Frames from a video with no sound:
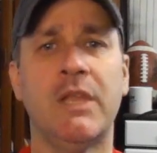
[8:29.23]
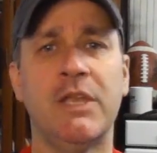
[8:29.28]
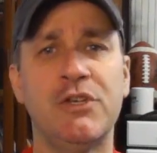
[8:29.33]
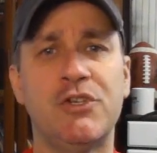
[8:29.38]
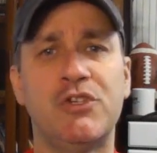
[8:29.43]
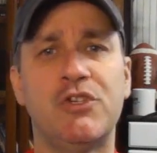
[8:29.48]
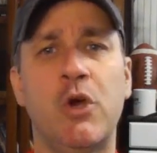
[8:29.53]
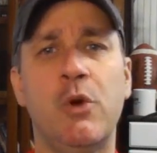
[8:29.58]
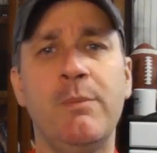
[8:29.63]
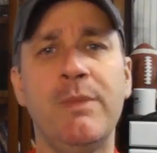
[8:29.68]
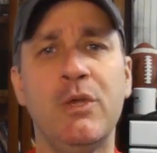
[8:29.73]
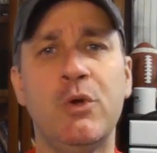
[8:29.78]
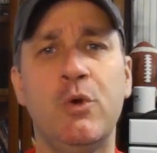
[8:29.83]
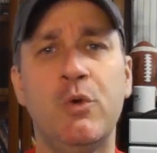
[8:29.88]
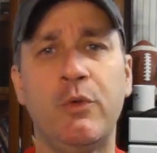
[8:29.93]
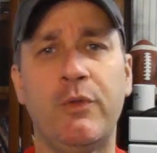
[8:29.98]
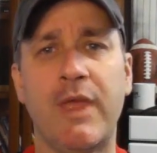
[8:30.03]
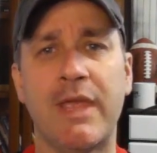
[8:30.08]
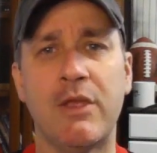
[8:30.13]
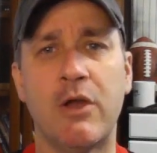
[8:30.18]
and show me
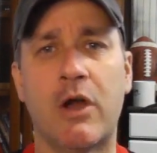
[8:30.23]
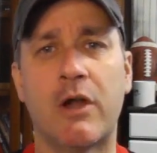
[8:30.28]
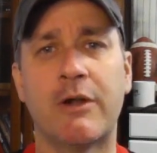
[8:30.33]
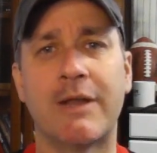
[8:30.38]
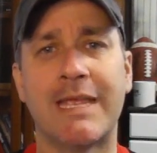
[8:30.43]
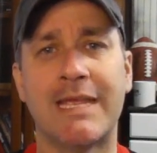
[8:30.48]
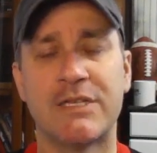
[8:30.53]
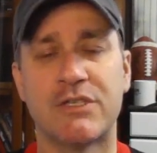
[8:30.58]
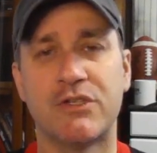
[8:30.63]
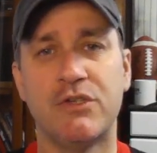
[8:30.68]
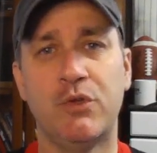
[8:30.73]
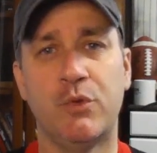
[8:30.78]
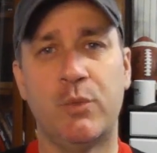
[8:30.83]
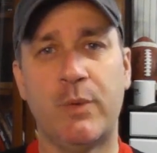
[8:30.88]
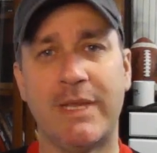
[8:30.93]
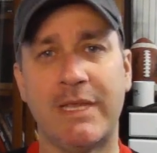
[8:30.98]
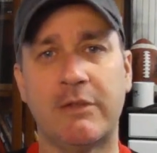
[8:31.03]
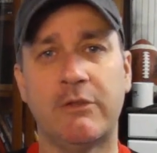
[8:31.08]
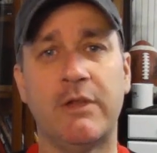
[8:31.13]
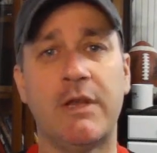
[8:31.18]
who they are against
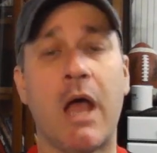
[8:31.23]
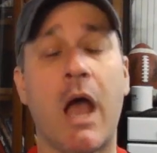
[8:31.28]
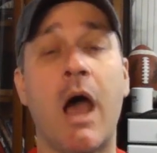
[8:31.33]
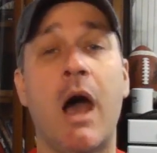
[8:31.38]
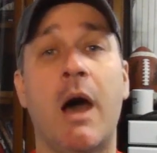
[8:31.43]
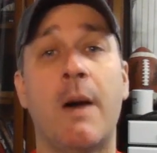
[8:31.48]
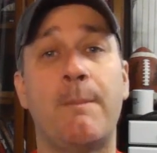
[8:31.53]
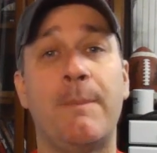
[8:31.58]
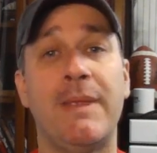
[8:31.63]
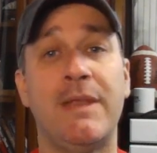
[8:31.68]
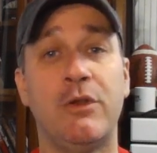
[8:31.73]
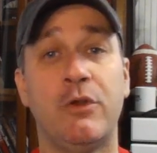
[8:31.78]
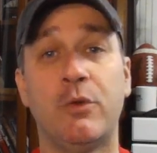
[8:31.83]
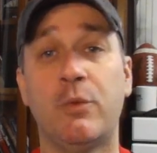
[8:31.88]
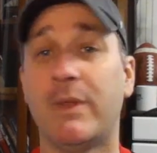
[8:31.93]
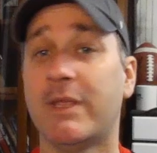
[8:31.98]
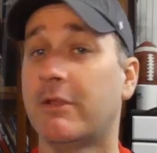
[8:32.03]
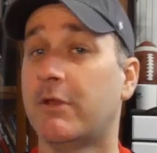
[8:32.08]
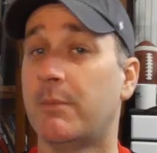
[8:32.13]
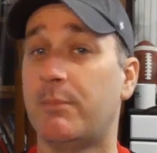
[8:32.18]
New England, up in
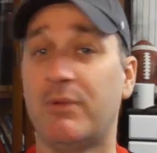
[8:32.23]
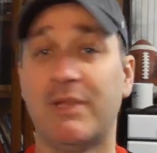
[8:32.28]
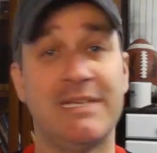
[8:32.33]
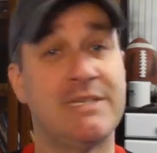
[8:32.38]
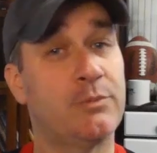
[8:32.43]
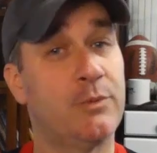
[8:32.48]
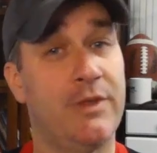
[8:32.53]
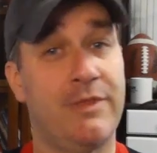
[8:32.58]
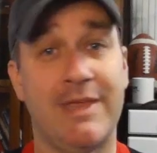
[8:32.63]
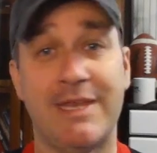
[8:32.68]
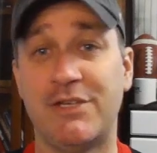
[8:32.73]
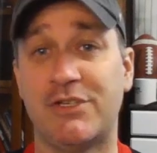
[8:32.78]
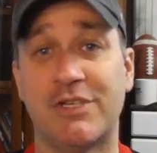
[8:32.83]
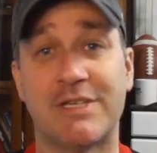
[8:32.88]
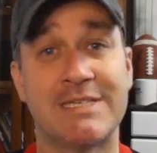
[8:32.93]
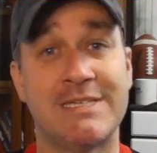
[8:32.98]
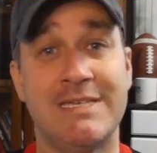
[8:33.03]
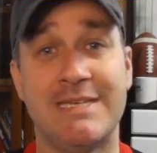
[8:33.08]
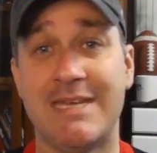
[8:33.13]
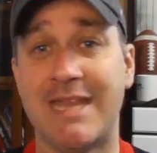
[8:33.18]
New England, a place where they
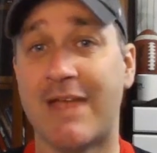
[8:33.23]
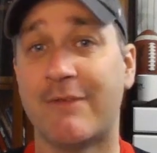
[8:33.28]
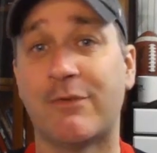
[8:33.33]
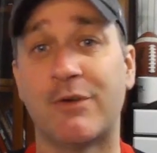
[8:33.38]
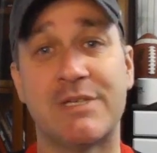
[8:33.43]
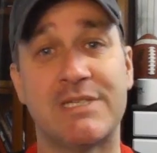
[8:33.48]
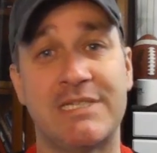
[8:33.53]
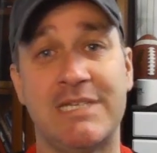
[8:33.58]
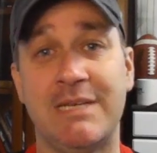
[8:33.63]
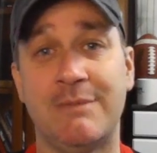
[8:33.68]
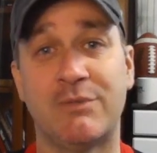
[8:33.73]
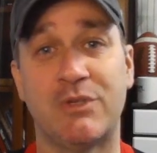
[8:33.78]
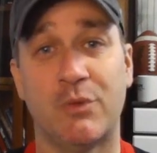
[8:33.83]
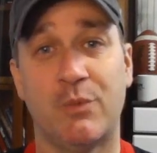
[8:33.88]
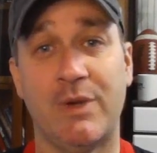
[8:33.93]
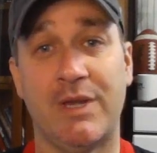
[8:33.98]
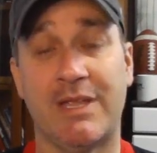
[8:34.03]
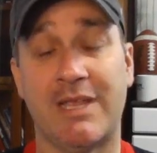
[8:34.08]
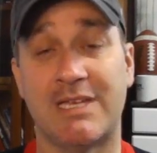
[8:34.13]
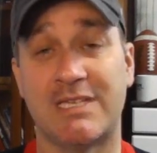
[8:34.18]
just never seem to
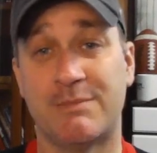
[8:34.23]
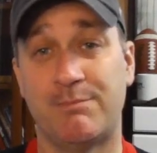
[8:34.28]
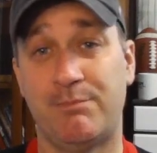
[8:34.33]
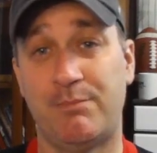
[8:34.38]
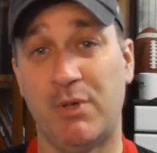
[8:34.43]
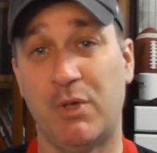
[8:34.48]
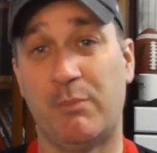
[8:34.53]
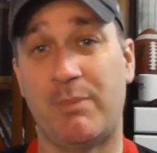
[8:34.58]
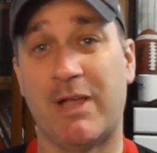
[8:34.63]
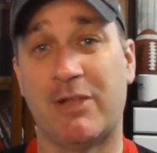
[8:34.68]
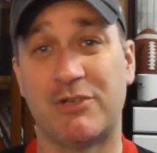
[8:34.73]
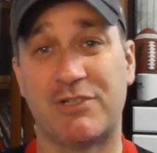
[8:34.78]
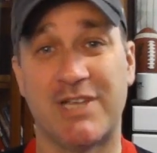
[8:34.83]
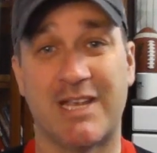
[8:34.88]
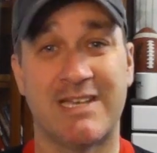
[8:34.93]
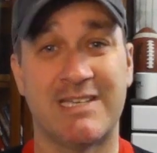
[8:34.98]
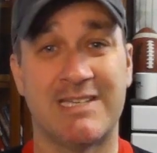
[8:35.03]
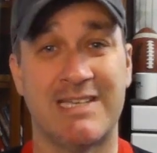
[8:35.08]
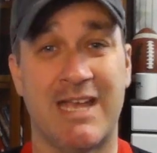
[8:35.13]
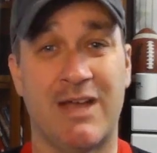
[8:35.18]
win against. Bill
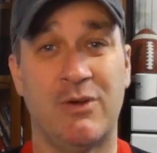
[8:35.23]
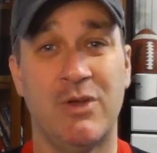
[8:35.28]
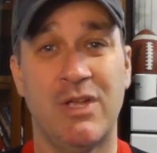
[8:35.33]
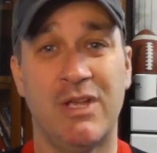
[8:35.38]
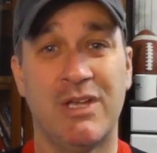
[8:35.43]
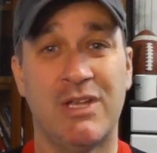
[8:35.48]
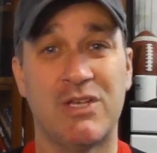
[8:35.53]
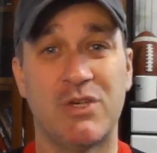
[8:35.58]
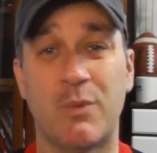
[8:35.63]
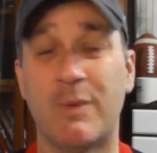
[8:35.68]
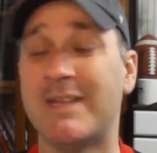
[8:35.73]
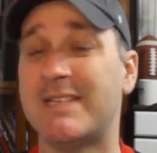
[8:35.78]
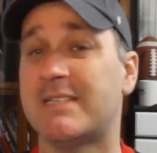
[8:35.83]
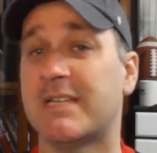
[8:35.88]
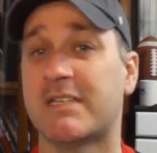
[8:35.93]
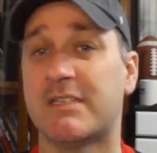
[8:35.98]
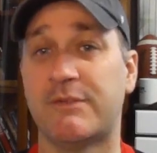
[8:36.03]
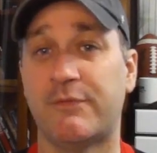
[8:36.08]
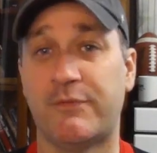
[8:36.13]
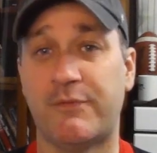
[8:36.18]
Belichick is now
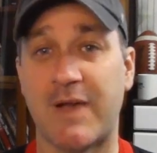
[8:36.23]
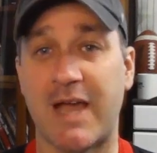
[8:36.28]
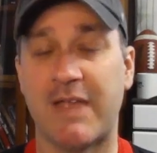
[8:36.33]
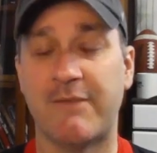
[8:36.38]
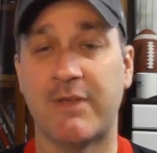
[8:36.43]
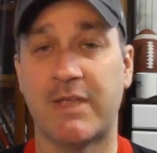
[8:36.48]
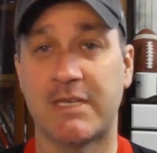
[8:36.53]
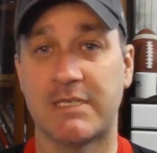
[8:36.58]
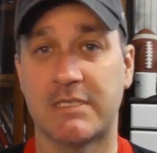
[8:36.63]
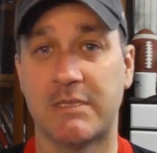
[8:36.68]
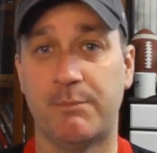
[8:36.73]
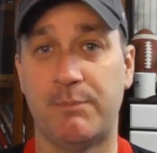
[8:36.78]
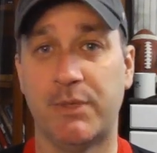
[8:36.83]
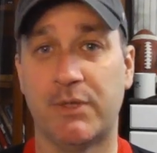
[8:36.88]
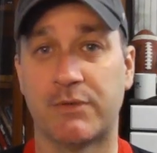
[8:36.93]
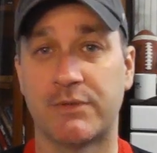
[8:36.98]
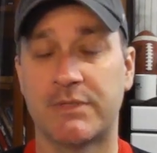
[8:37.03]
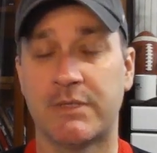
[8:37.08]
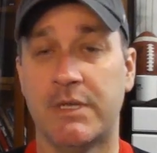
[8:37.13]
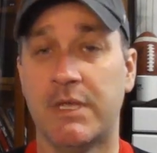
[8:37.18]
26-5 against the
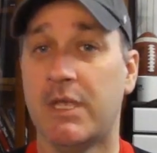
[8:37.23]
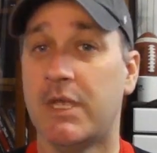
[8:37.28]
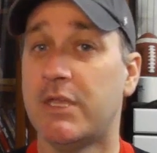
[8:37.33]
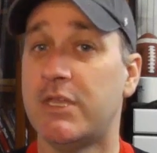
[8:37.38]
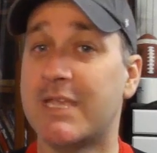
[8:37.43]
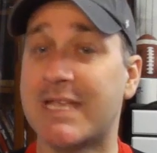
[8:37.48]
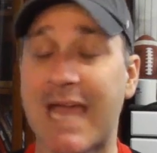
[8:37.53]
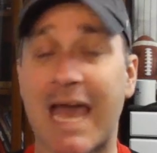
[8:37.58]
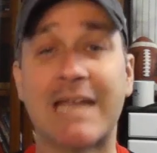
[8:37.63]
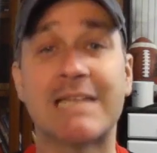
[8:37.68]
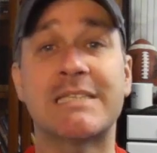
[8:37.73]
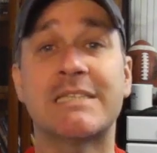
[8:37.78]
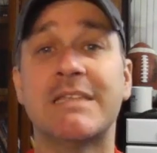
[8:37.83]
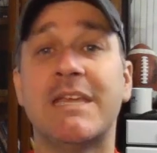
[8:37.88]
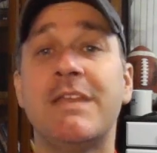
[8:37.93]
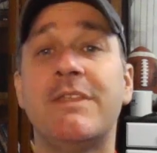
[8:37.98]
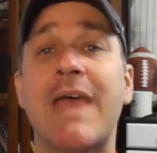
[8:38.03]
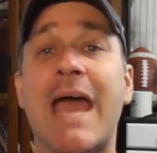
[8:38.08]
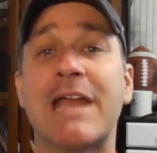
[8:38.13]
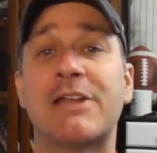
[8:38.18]
Bills. You got to
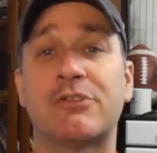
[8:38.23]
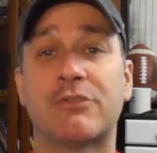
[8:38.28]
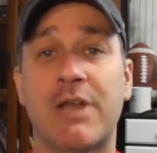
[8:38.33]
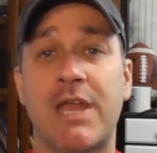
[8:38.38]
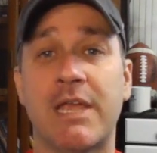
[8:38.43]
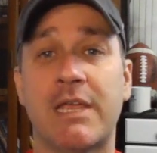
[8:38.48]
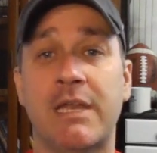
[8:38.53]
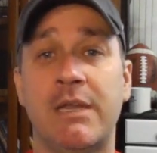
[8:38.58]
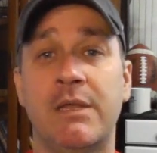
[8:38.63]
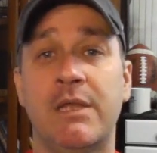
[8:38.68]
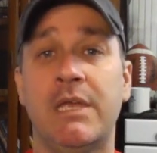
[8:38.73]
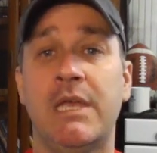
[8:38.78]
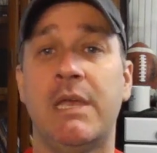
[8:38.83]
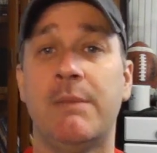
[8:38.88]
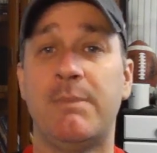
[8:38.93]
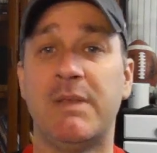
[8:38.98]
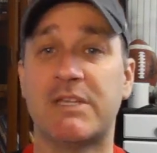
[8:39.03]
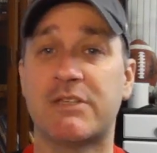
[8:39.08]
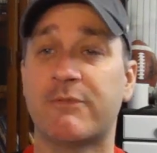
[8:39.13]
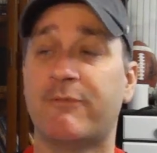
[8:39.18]
slay that dragon
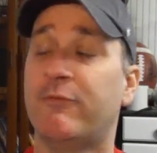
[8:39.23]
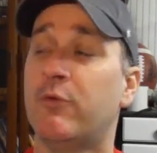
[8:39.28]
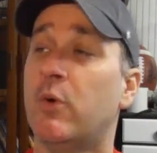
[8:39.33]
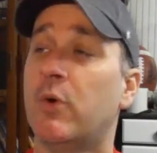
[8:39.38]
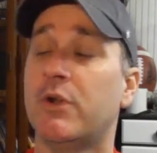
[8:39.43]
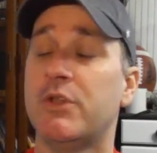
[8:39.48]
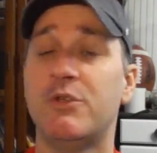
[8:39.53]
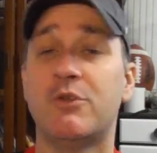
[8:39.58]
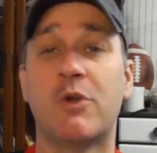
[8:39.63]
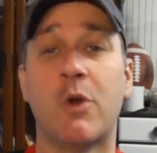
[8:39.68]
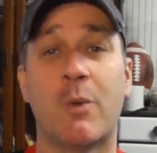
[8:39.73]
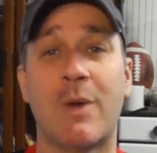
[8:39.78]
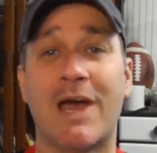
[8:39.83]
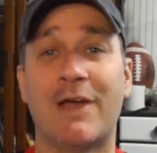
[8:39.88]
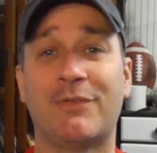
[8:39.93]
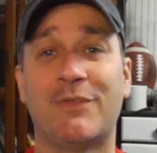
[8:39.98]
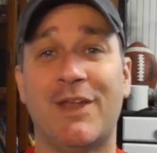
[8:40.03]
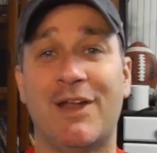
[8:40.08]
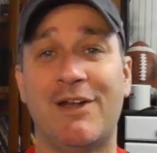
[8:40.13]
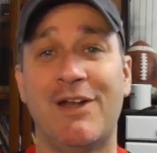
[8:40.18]
before you go
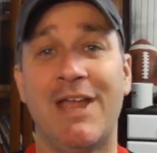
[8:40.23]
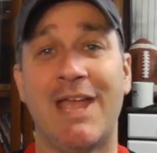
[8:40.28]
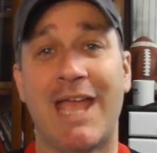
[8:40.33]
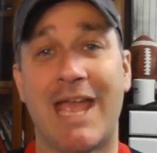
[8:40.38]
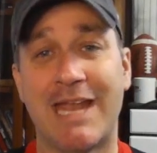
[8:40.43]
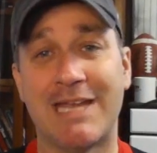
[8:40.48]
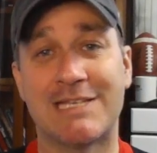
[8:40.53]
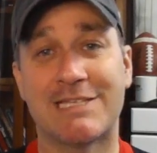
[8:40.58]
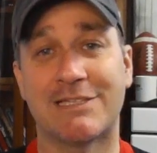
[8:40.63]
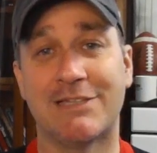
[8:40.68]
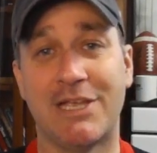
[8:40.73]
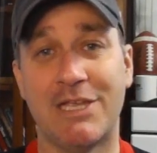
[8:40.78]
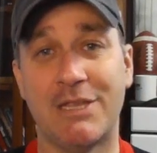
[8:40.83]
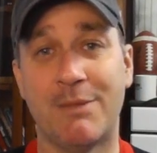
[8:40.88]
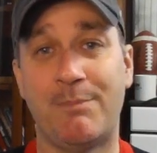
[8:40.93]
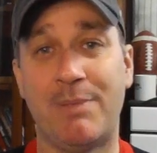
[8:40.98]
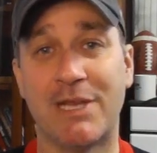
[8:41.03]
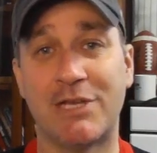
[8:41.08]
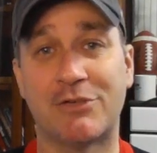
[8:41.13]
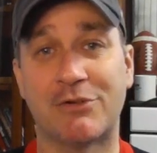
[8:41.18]
out there and slay
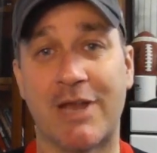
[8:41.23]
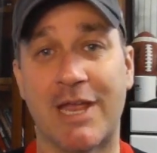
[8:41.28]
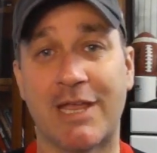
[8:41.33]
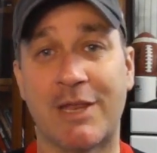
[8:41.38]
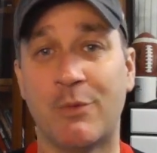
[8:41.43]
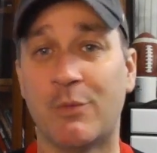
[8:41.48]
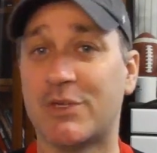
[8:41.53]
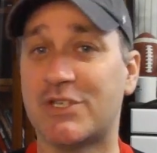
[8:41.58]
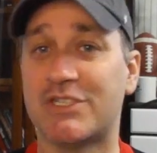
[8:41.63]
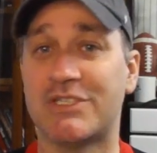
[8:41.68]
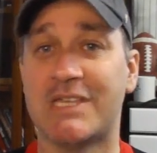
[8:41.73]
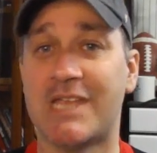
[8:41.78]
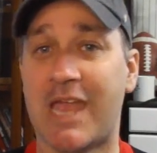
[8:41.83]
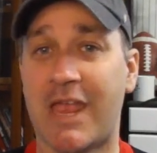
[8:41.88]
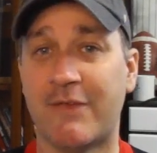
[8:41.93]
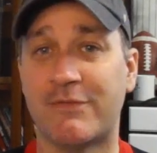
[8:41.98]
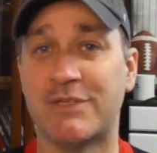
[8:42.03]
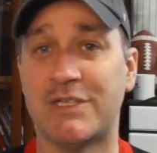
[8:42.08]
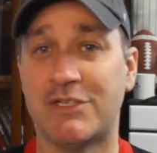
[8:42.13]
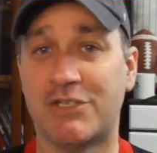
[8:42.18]
the big dragon, which is the
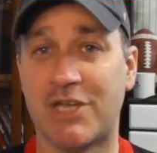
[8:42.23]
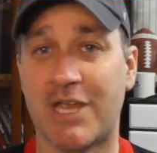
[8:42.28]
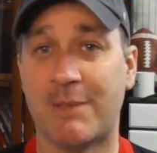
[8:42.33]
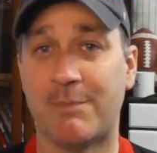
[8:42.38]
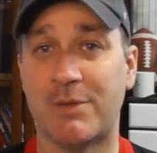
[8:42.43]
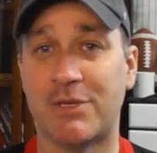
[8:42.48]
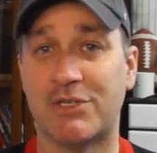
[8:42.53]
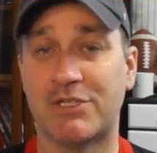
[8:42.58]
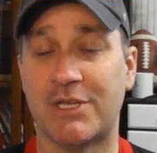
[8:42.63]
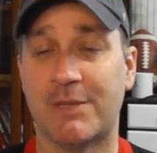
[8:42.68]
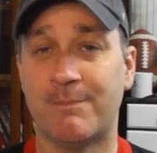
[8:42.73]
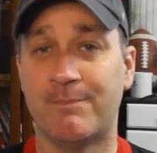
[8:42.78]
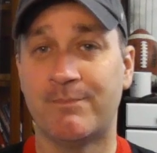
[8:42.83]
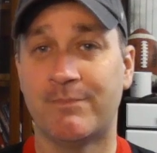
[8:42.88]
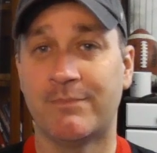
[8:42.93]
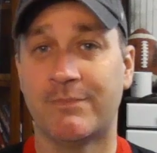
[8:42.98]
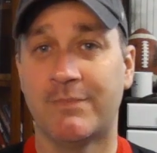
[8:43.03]
AFC Championship.